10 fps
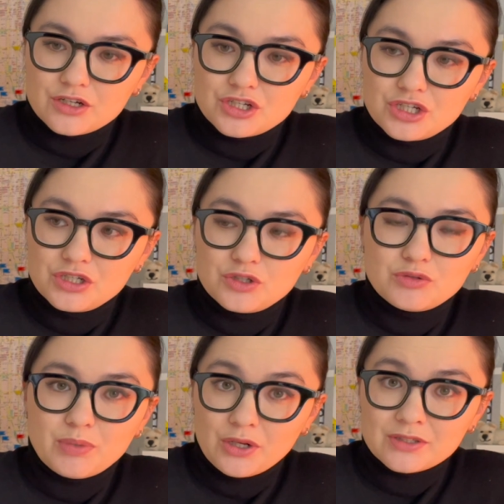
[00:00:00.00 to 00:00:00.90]
She
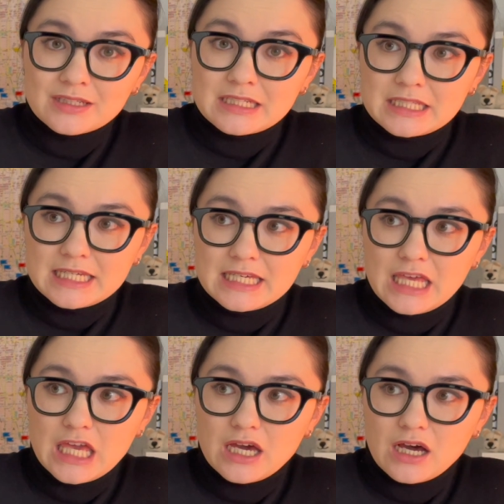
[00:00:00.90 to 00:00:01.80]
knew
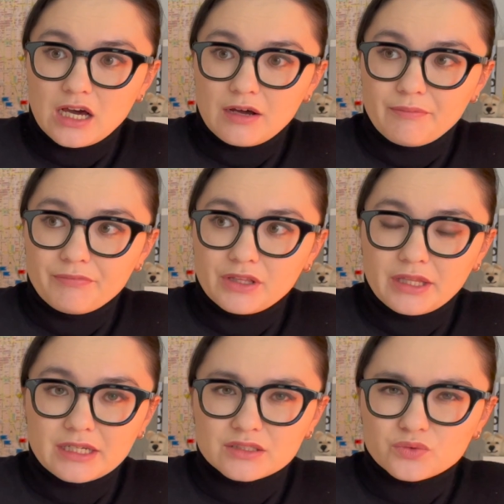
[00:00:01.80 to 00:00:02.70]
personally the
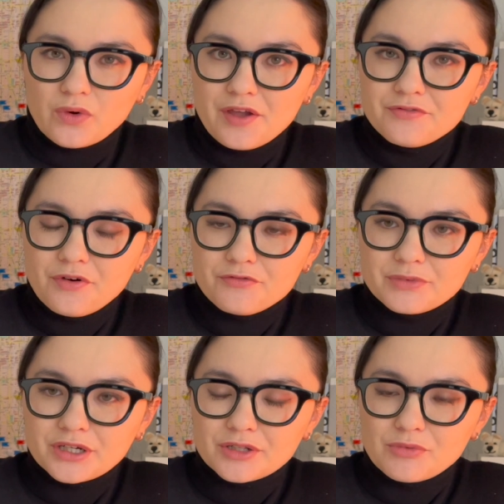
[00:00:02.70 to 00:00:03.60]
latest wife of
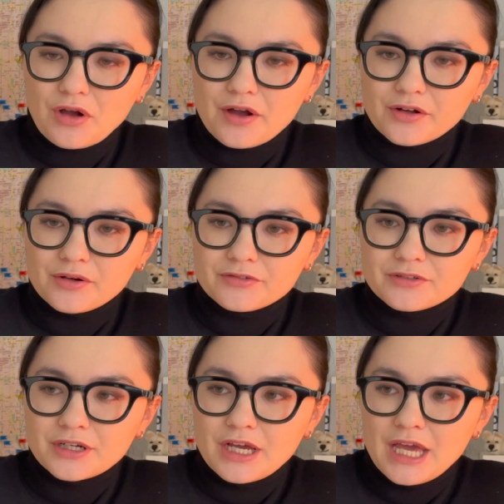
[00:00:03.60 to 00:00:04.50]
Mikhail Bulgakov,